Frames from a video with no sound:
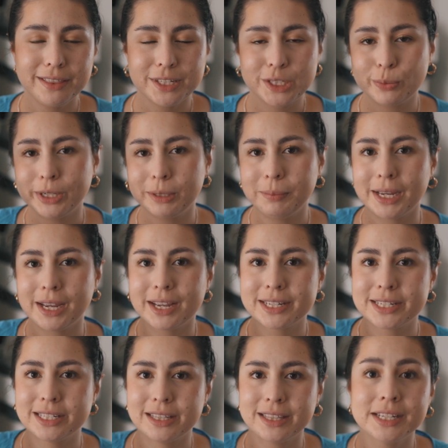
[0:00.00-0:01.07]
this read
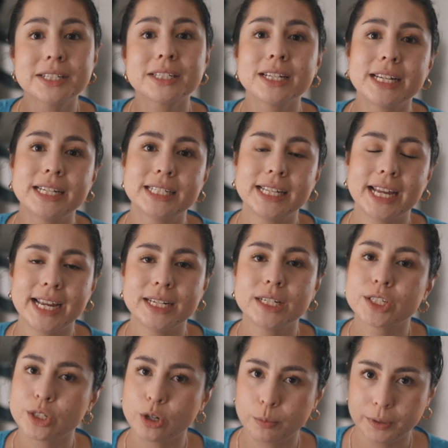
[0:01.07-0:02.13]
because this is a
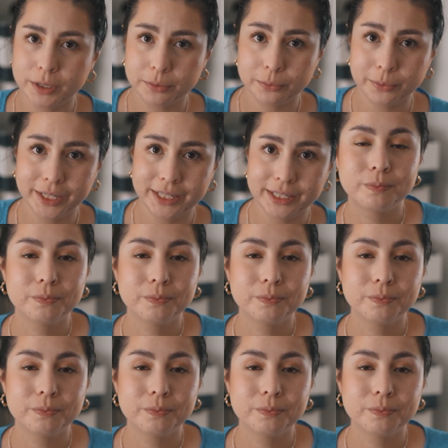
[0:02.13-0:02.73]
dystopian read.